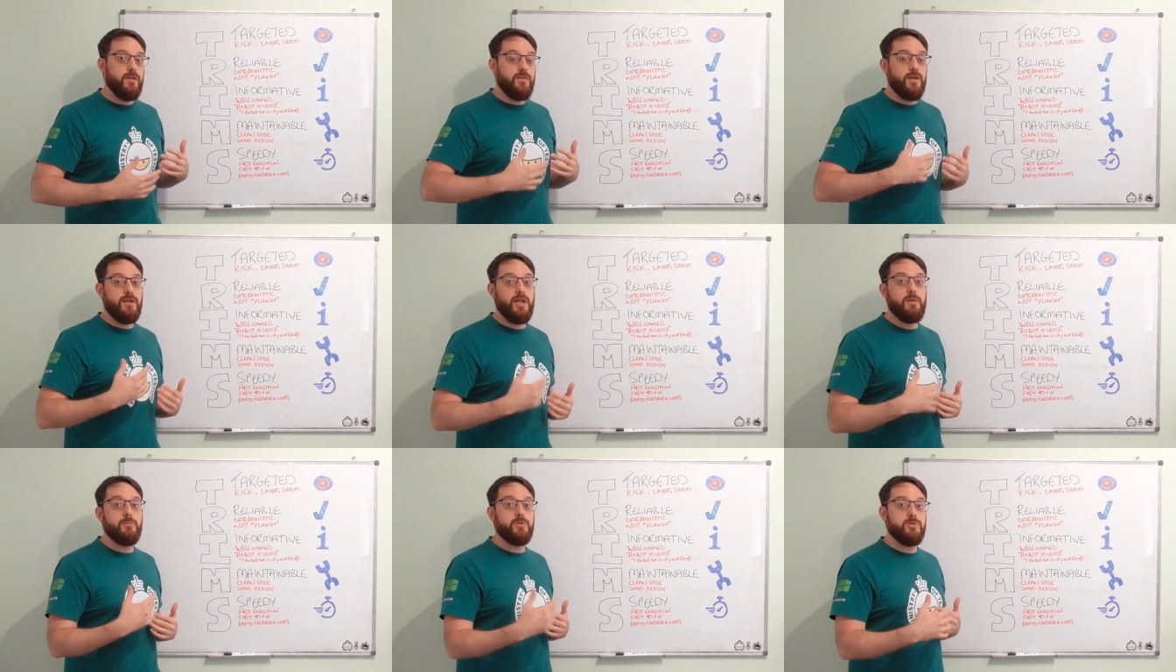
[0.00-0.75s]
that
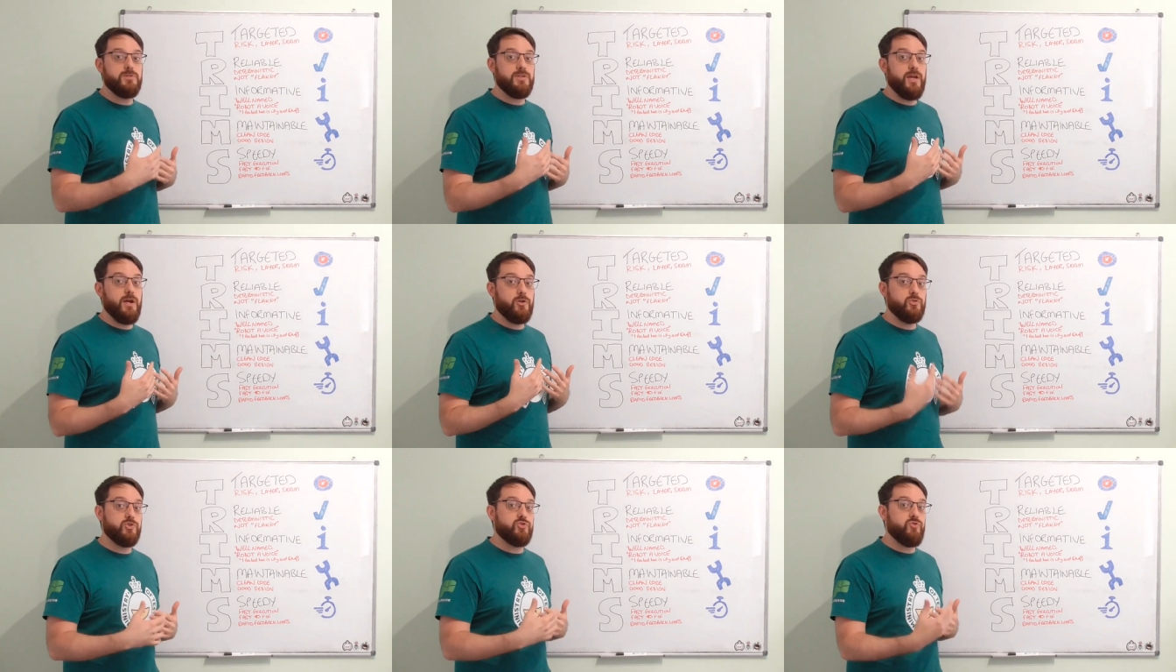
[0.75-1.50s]
enable you to get a
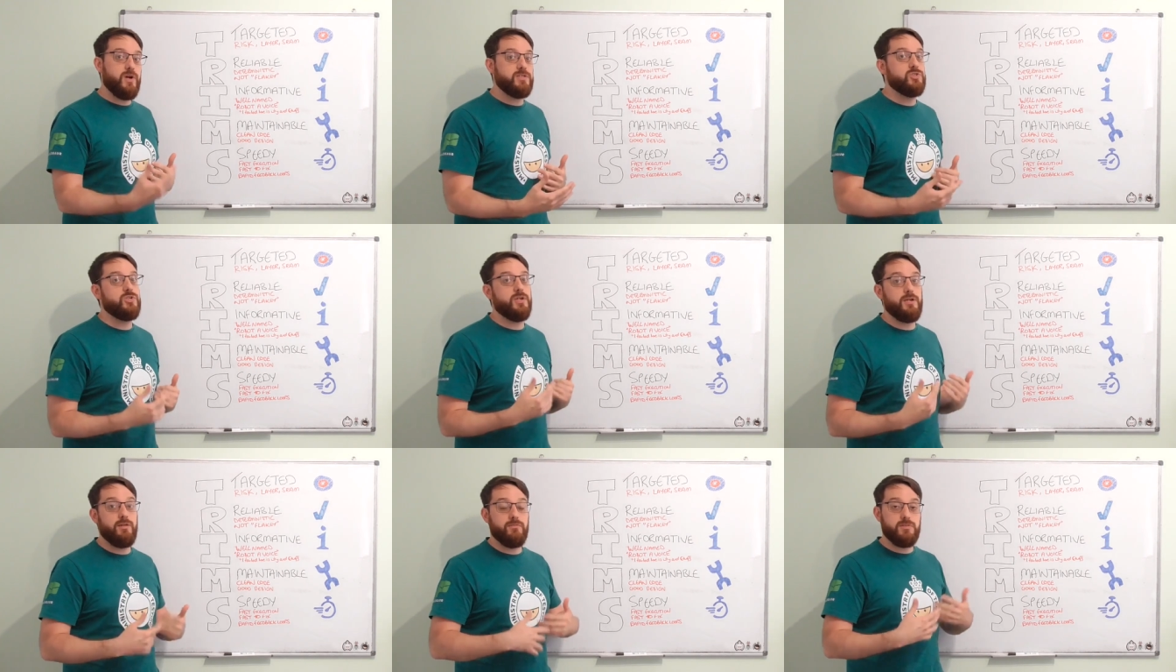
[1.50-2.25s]
good
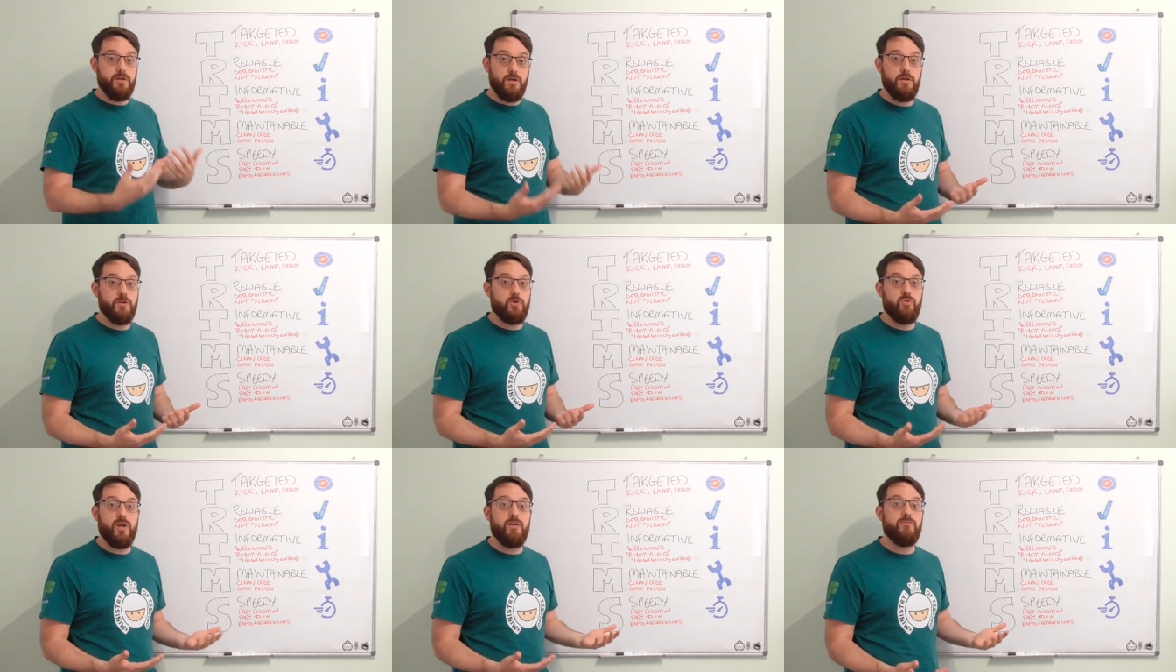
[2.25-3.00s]
strategy and in turn
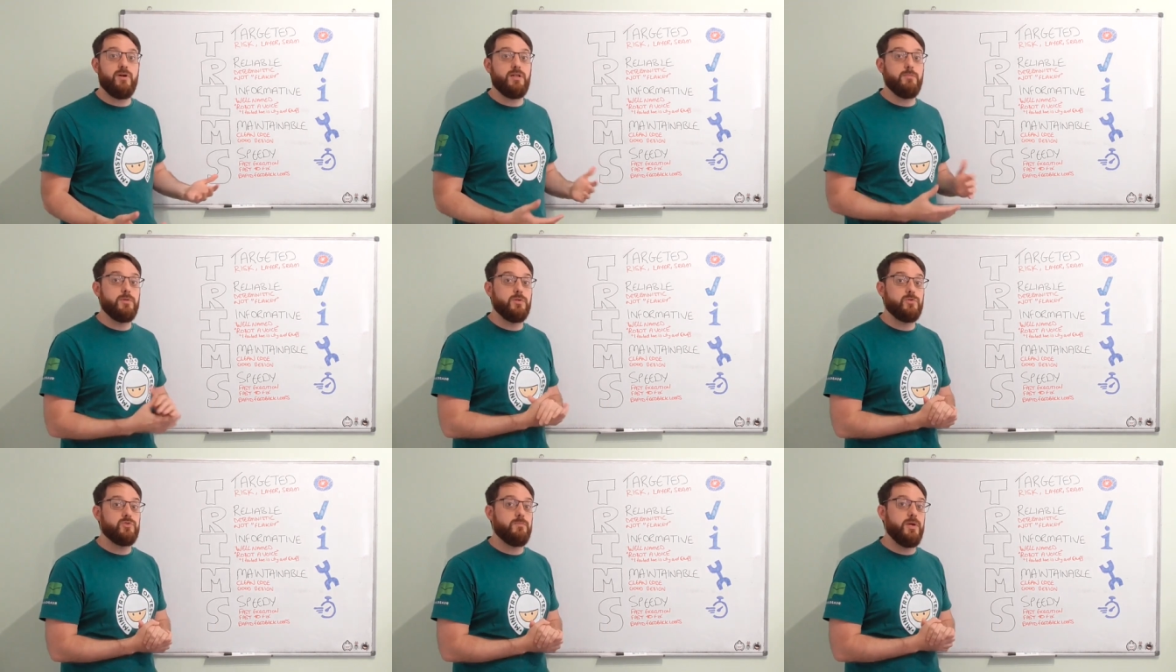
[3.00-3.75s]
create valuable
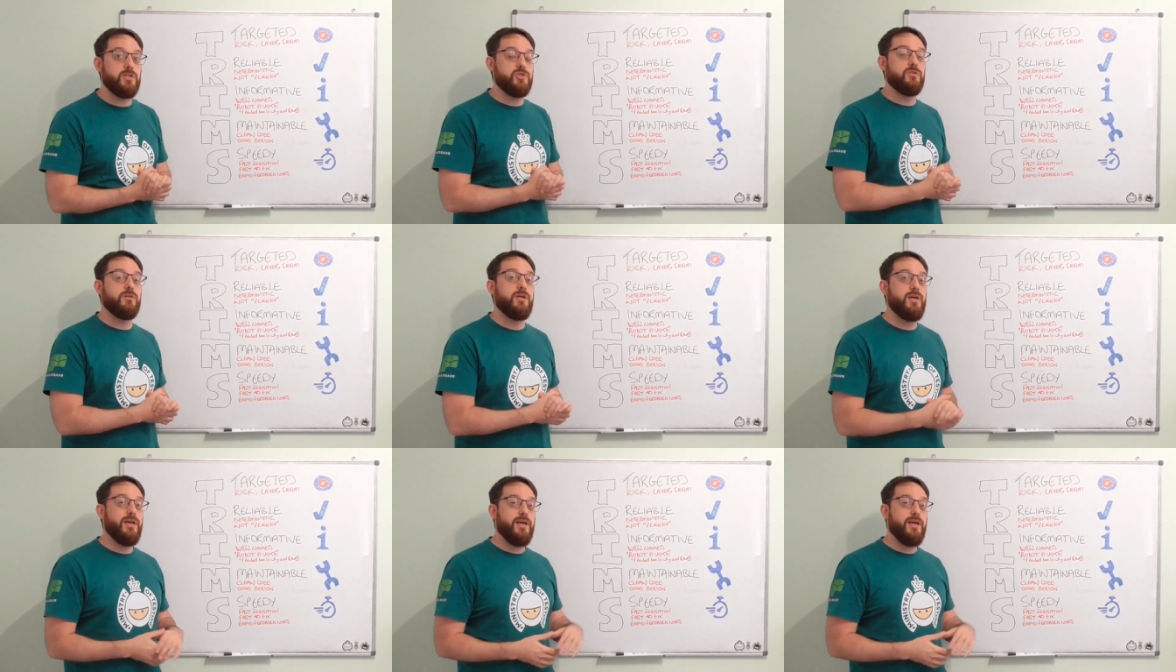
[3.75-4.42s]
automation.